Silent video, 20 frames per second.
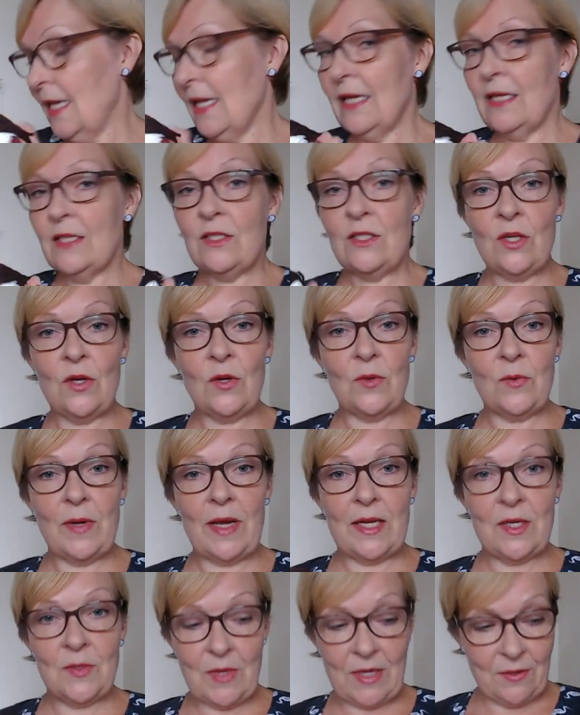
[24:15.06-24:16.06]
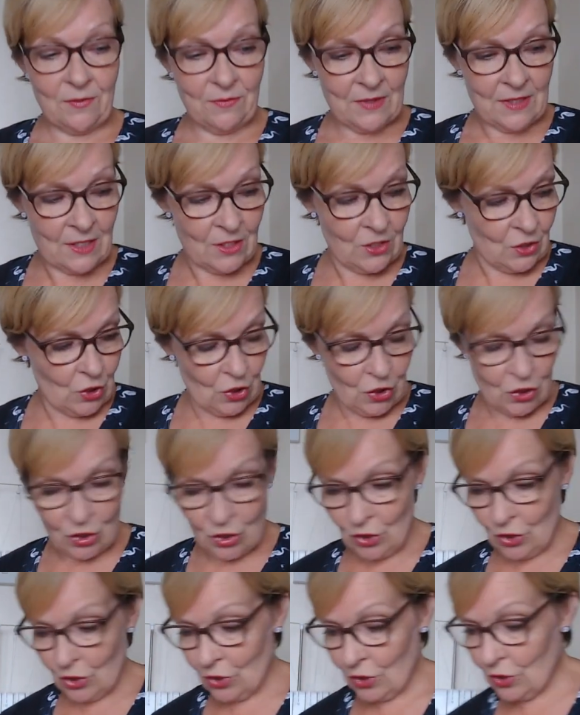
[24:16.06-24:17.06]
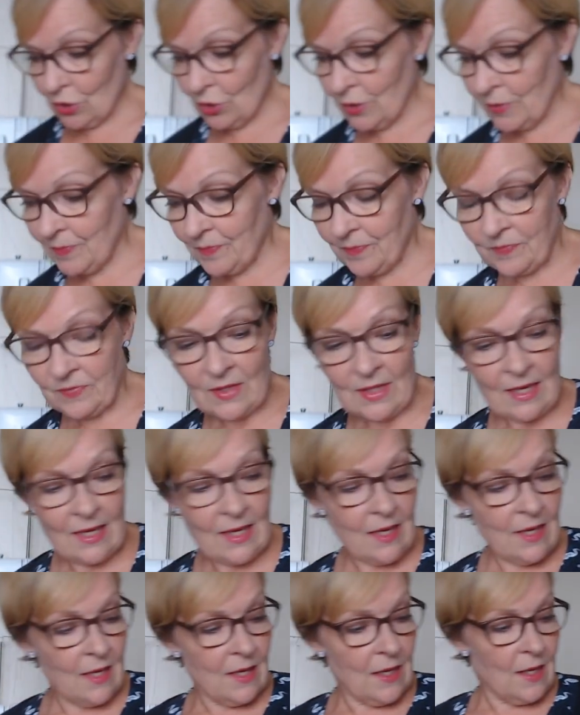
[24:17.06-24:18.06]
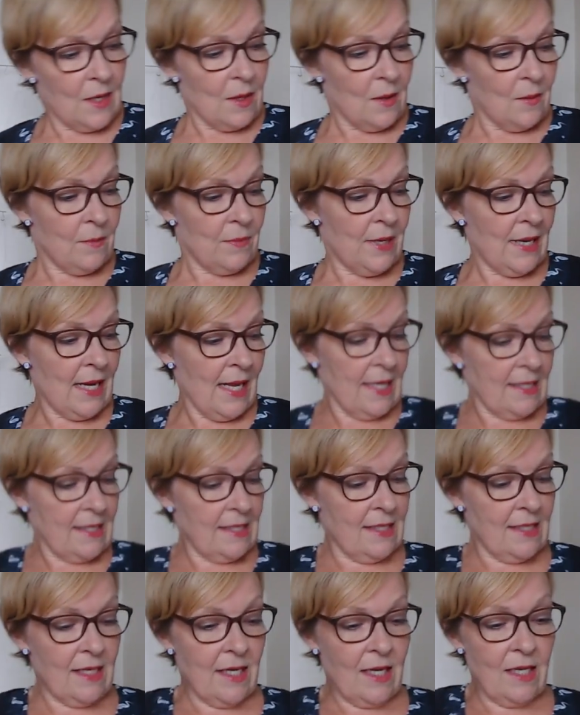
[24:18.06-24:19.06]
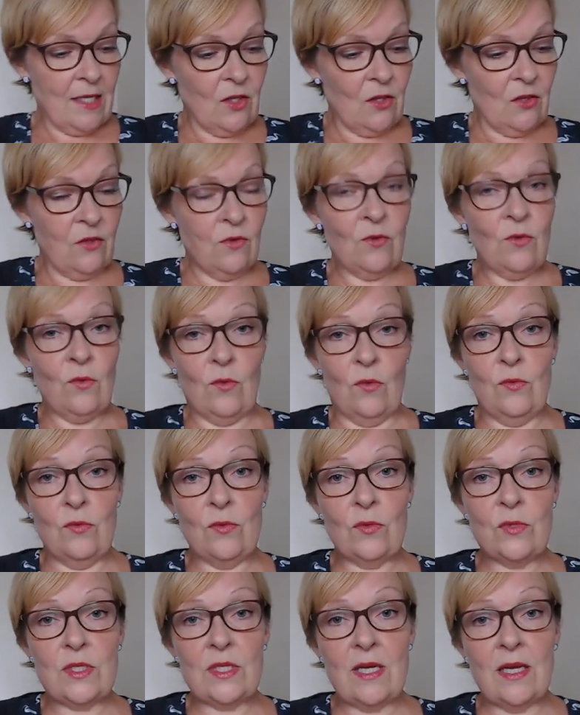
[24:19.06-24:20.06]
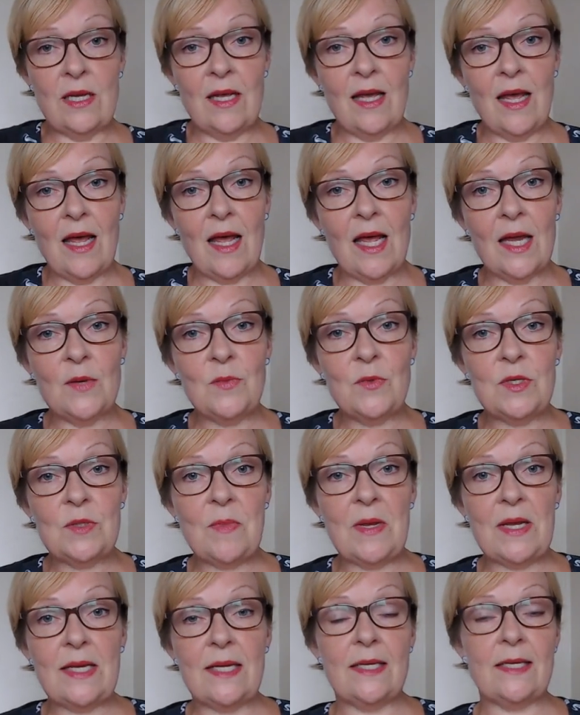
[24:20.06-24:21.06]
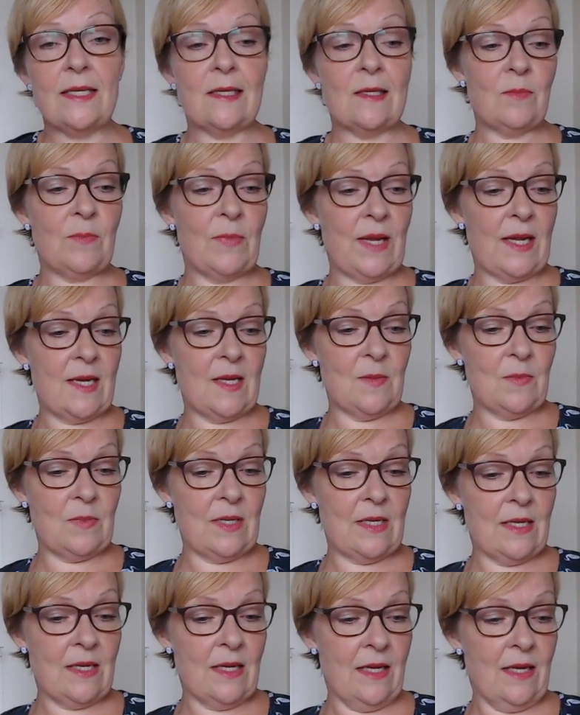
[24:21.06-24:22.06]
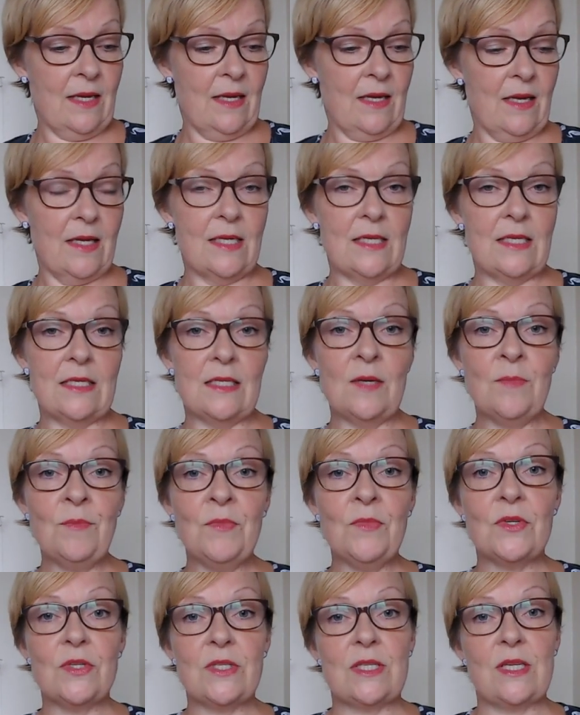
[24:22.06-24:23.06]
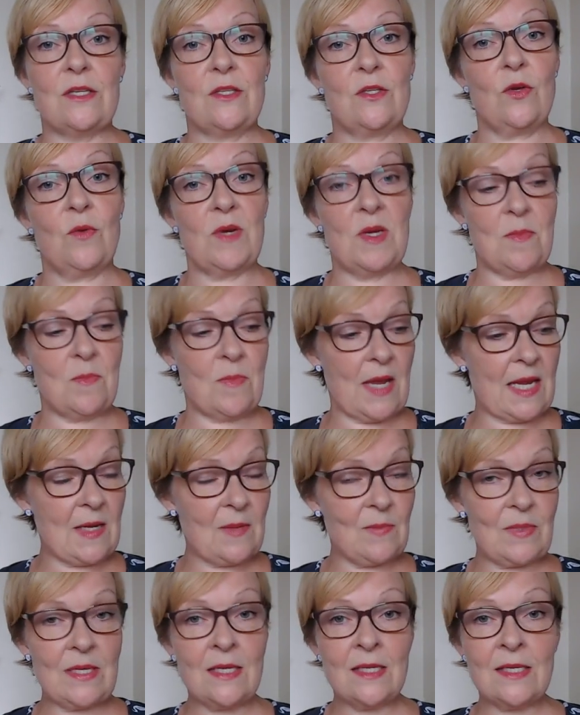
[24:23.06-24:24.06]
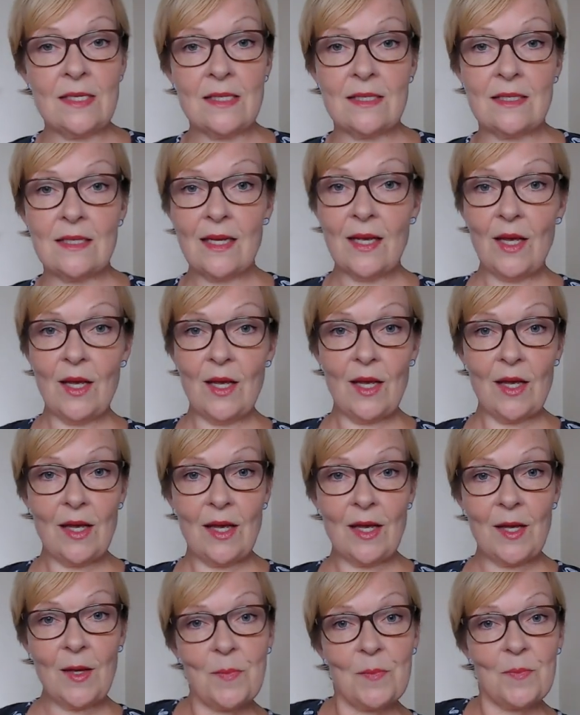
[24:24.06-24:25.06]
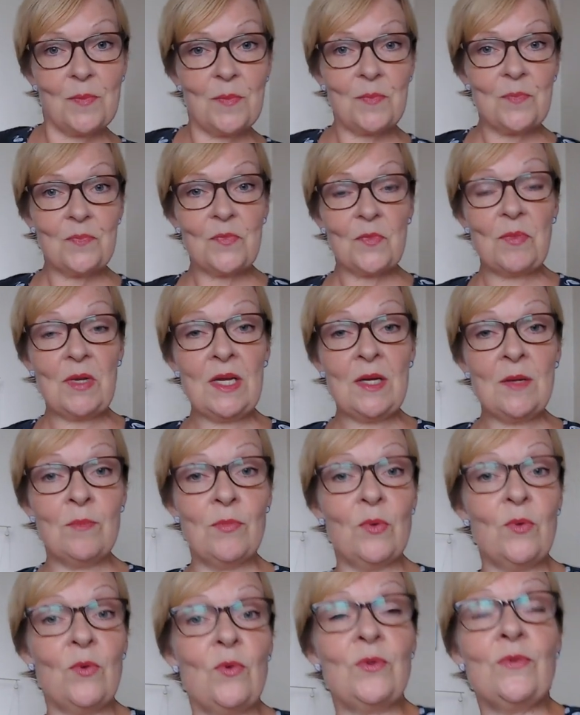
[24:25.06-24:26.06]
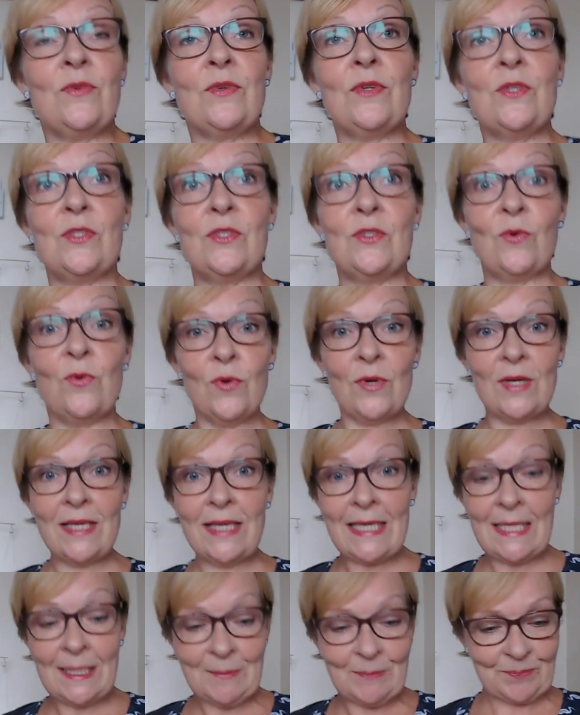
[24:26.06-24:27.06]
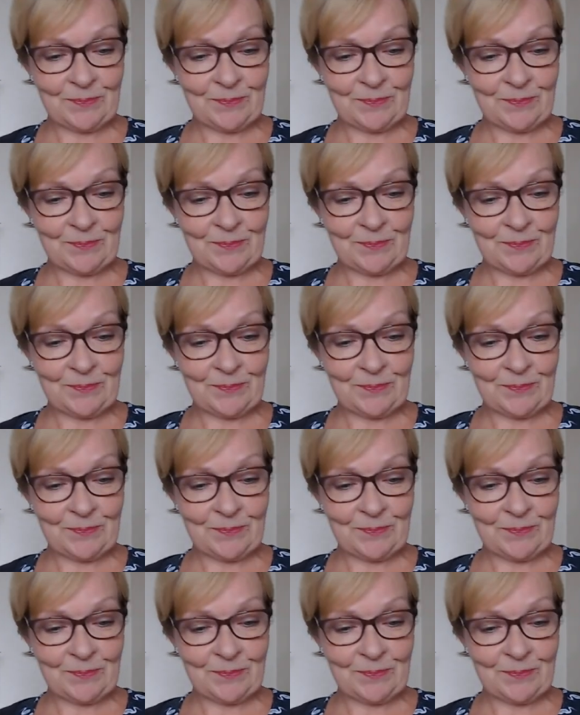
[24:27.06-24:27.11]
So anyway, I finished her. Plus, I thought I would make a little baby item because there's so many babies being born shortly.